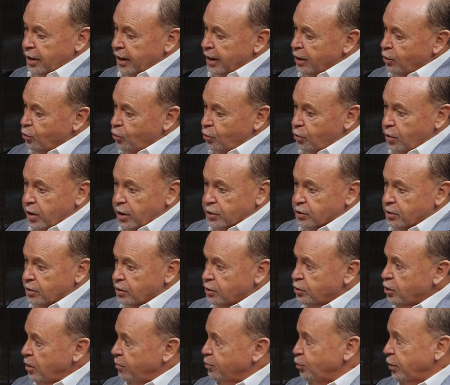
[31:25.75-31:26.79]
And always at the
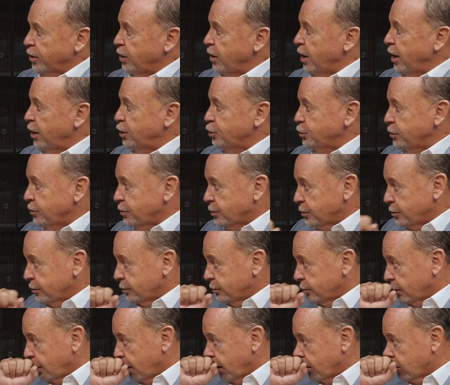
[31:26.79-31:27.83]
top is regulations,
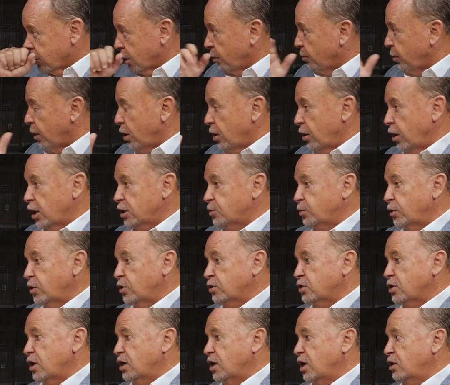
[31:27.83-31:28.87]
you know, it's compliance,
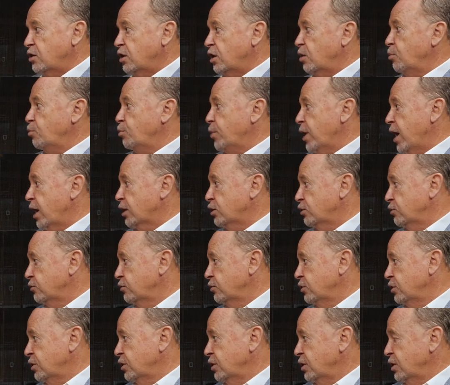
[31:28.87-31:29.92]
because I know the impact of
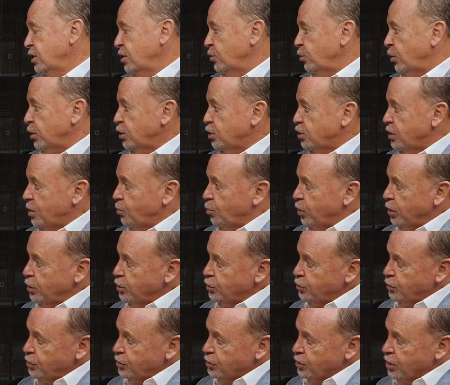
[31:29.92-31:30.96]
when someone
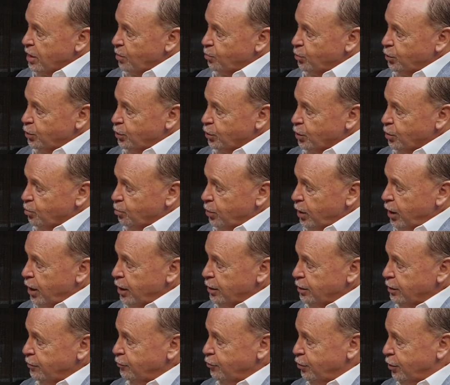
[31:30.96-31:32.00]
turns up with a
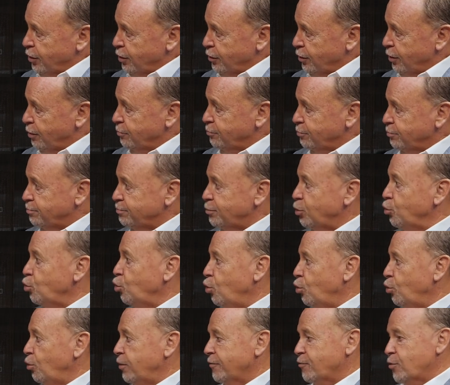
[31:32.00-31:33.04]
complaint, you've got to then
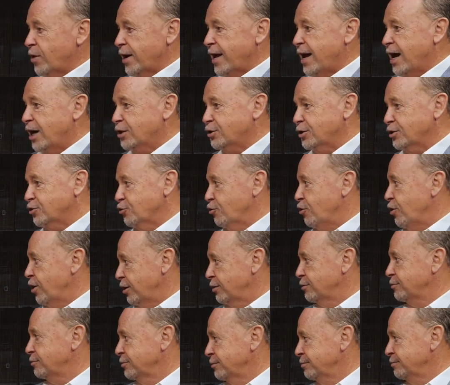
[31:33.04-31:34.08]
pull everyone out to try
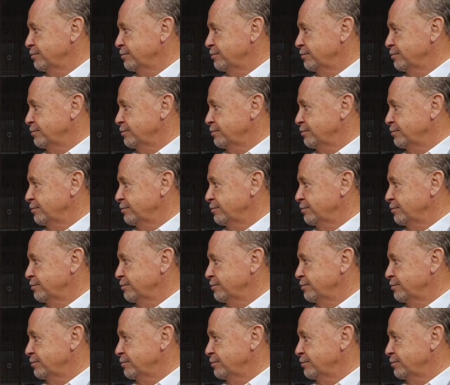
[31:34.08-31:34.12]
and,